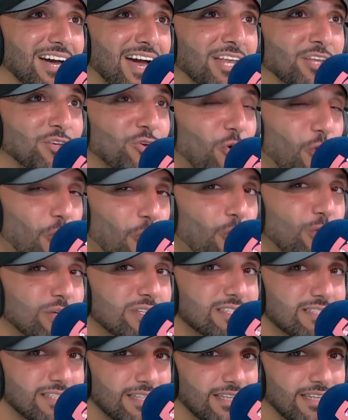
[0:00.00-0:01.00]
you
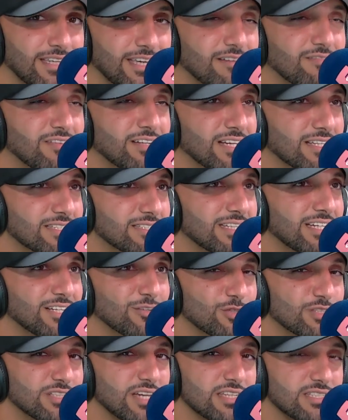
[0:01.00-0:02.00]
always see, even Yassine,
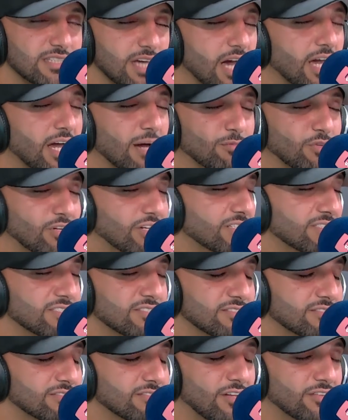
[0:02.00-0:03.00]
who says, yeah, I'm not, it's
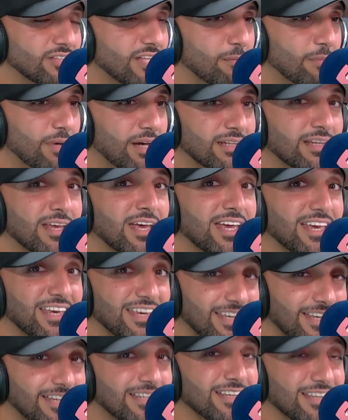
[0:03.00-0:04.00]
not that bad.
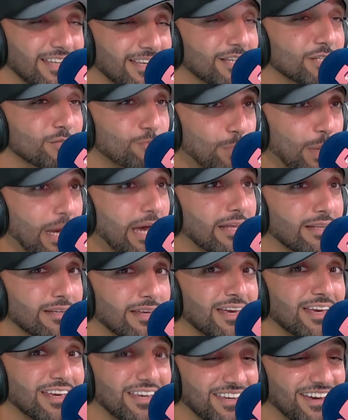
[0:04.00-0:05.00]
He's bad.
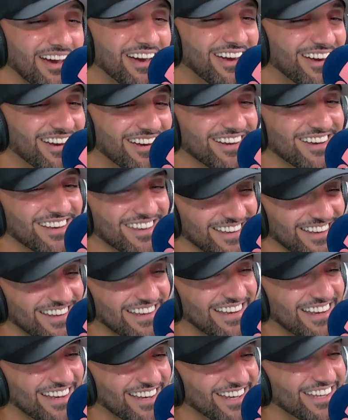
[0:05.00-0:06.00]

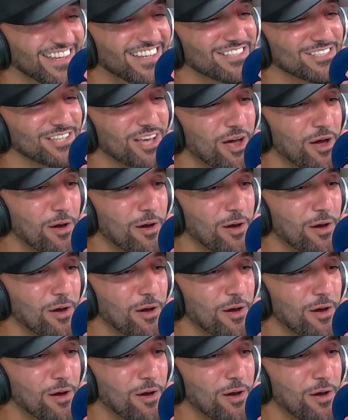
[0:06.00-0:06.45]
He's